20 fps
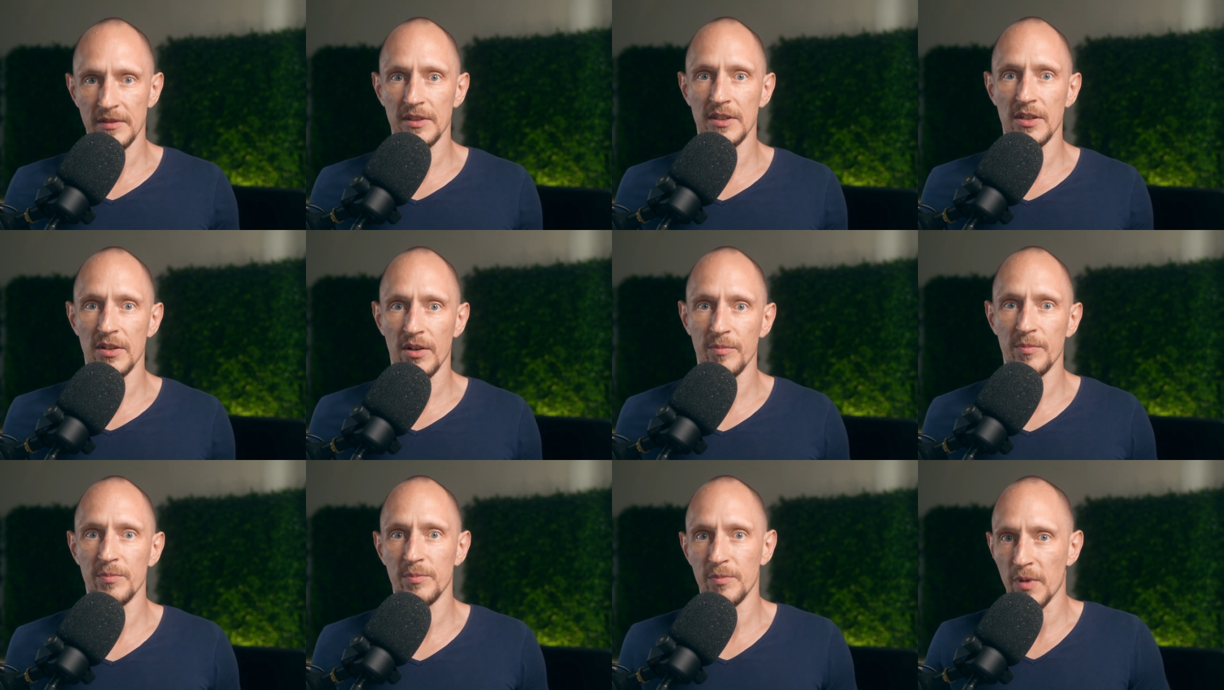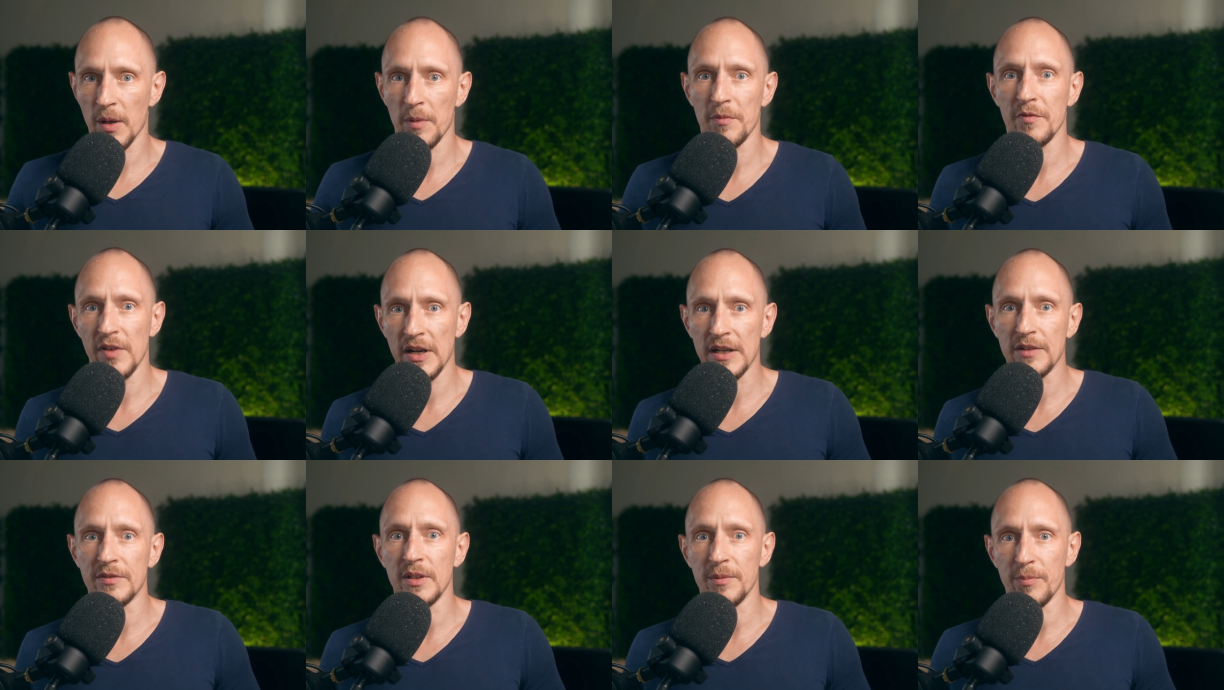I'm
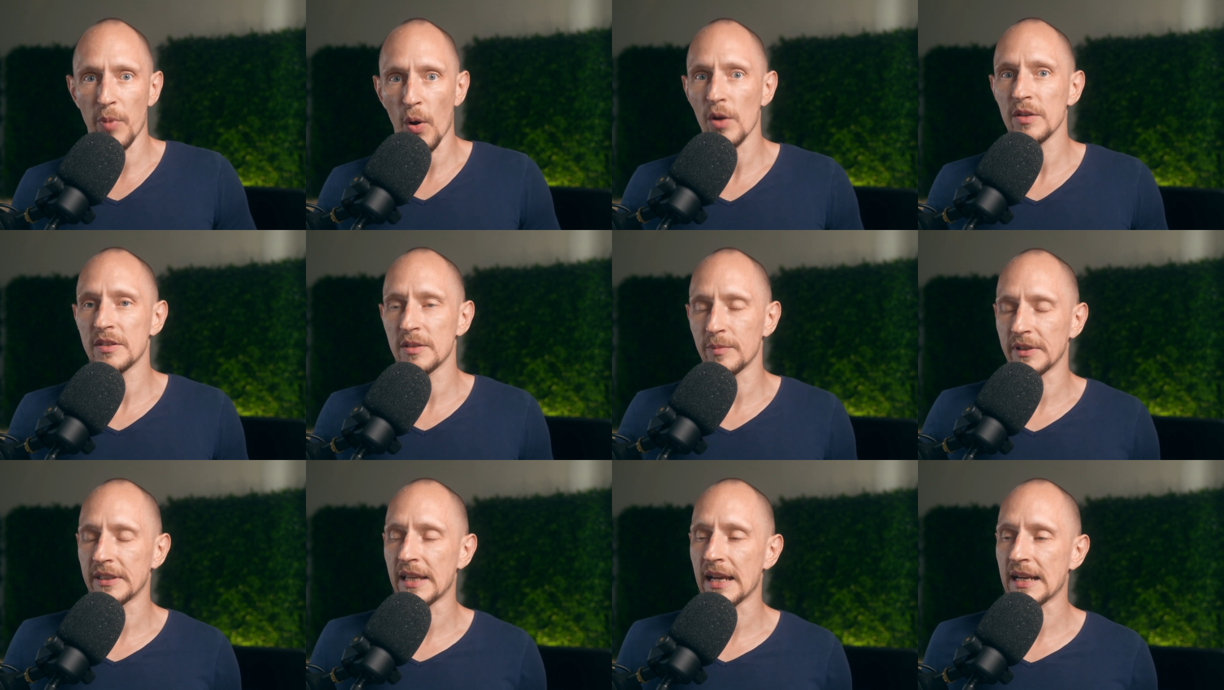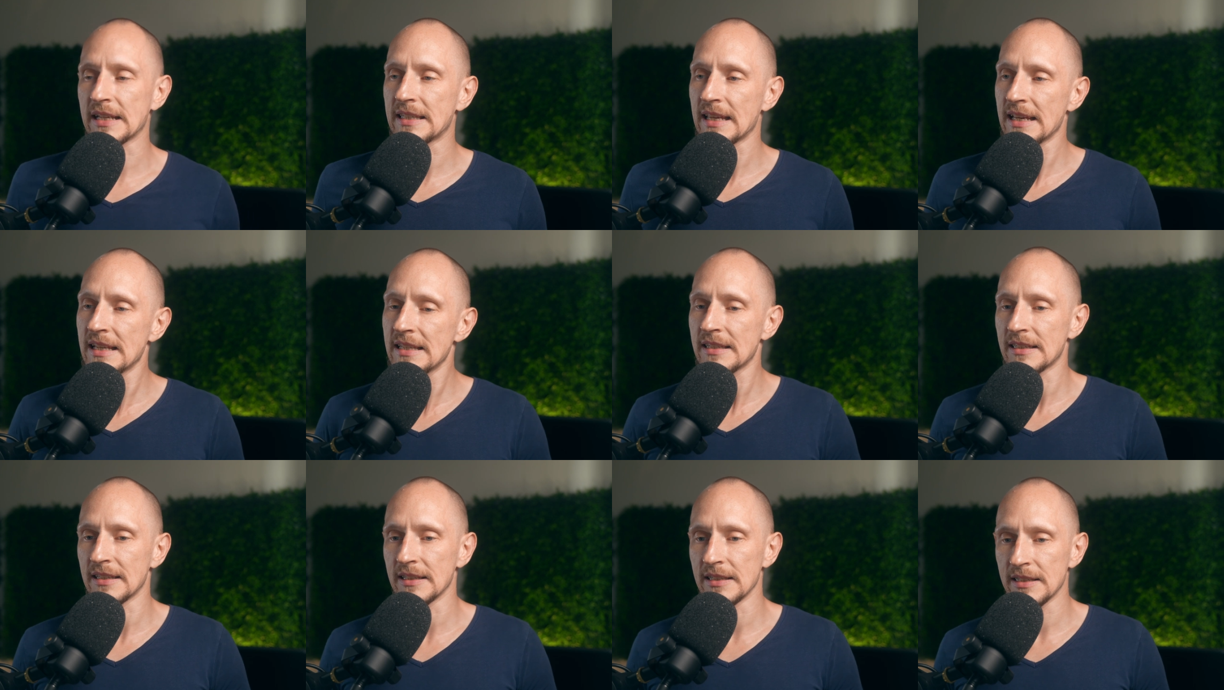afraid of the possible next
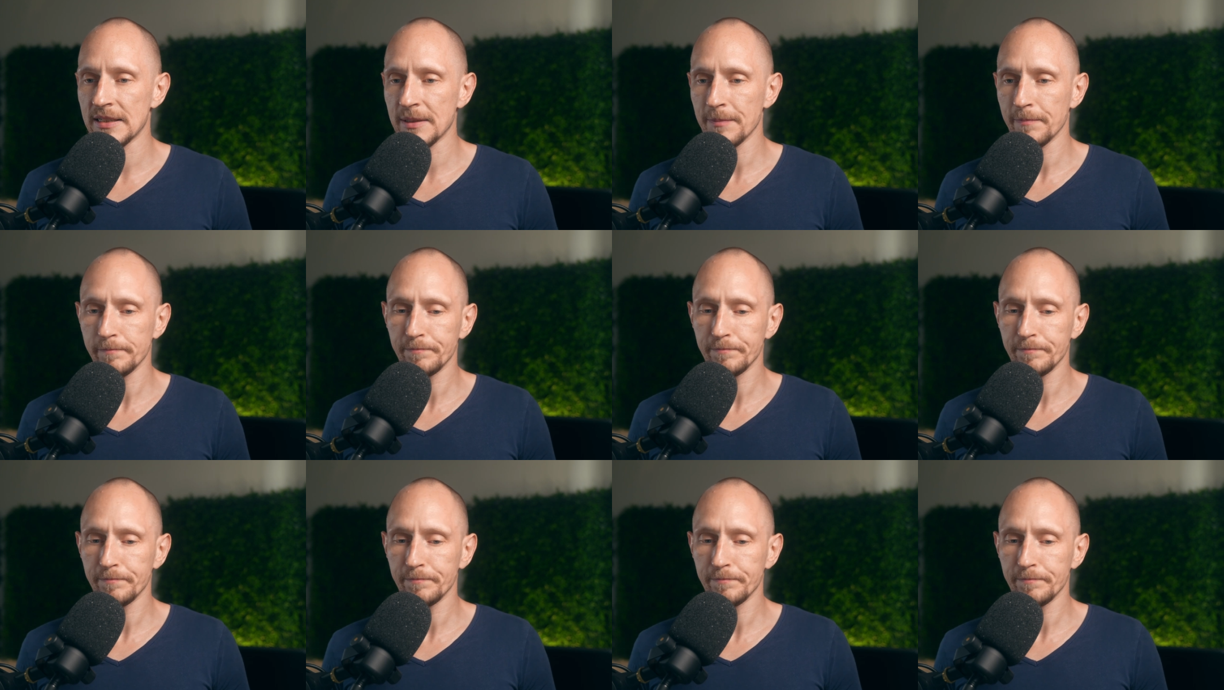instance.